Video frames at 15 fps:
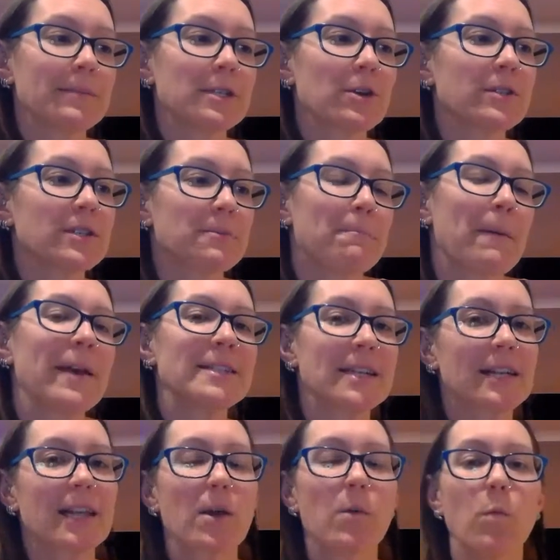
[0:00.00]
So it's
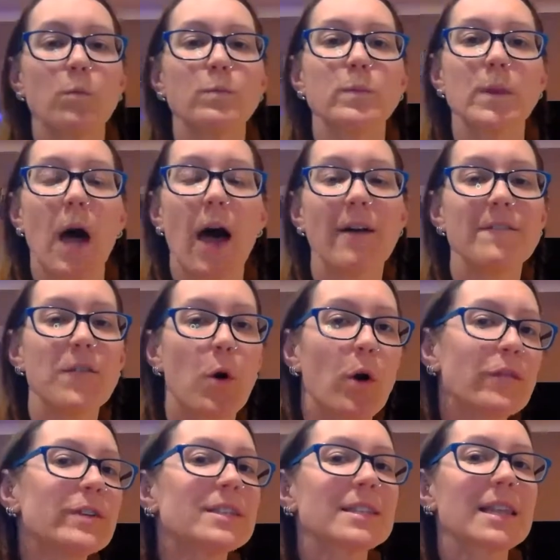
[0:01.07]
basically, I've
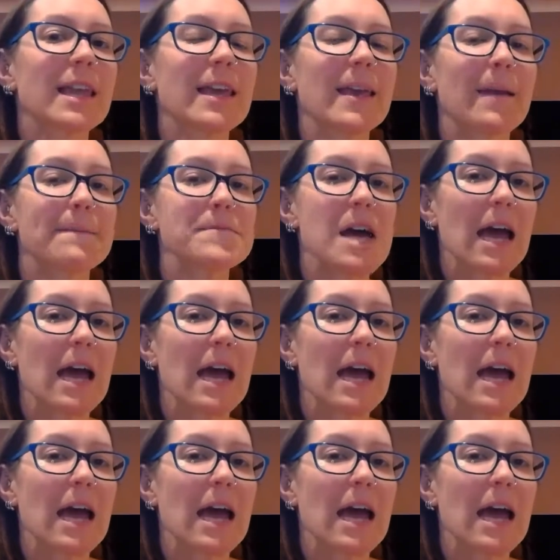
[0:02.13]
obviously